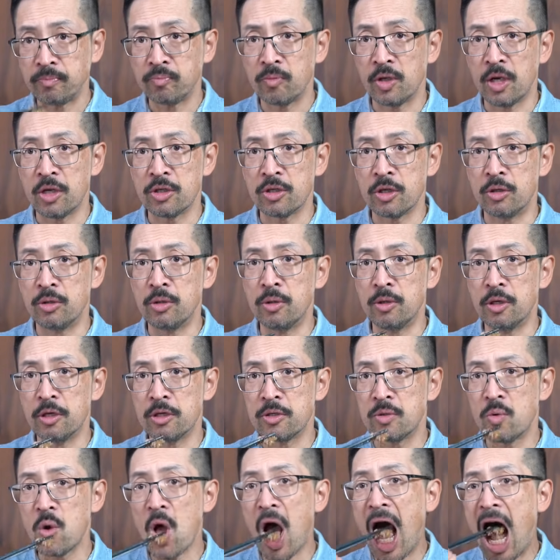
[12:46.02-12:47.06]
guys gotta do
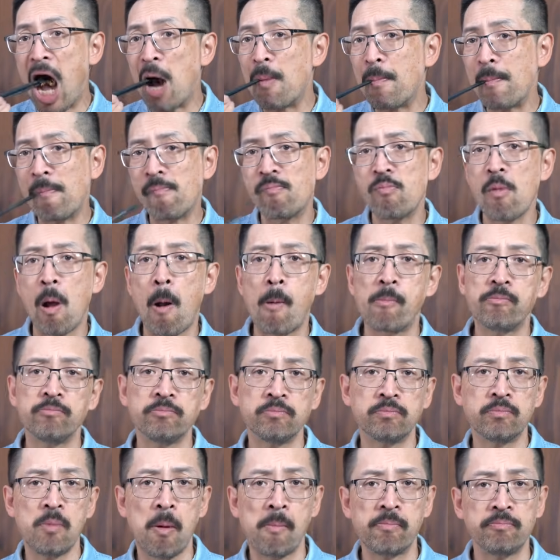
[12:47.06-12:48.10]
this. Awesome, thanks